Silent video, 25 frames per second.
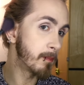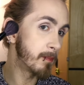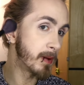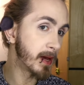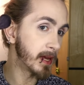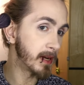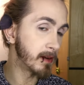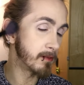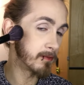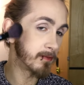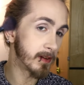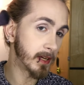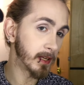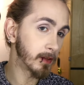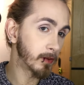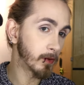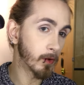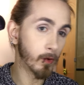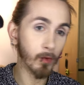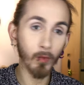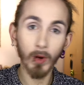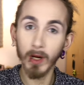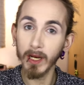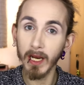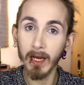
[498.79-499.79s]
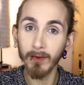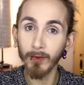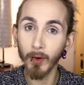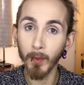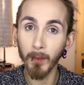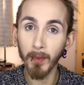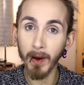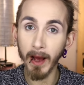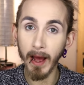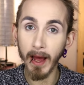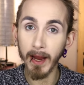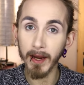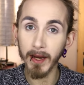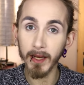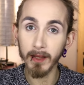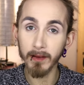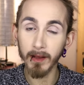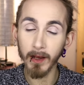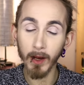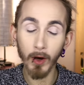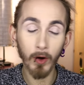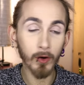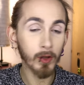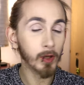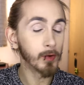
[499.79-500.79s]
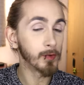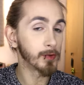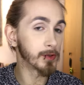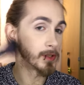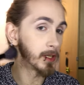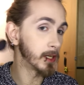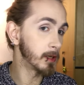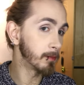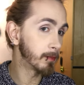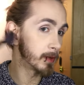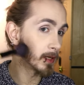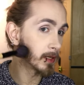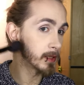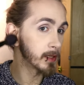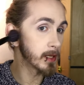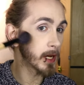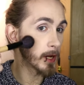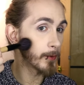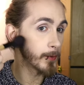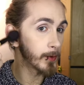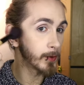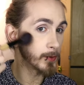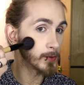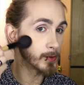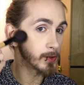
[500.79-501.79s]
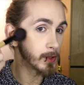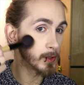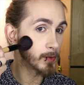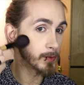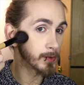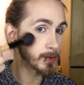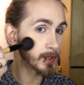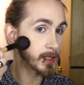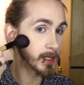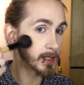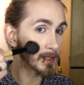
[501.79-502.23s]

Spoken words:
Benefit or whatever brand that I are using, but I will just use